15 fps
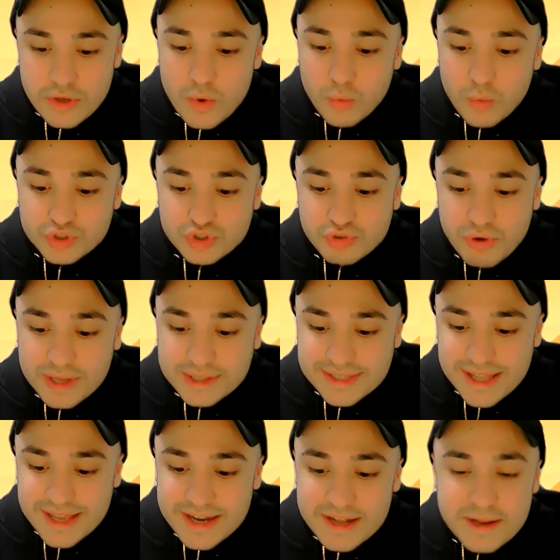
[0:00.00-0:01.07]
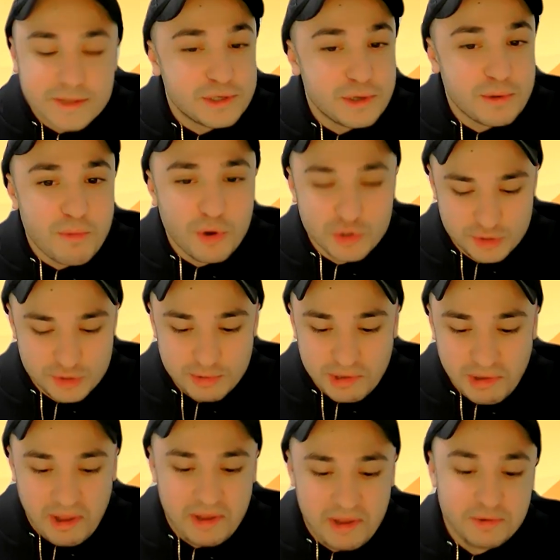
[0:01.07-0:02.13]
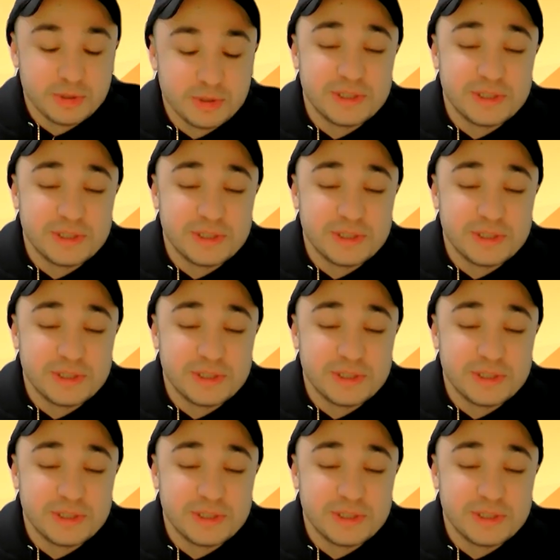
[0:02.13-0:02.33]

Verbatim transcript: were translated into multiple languages.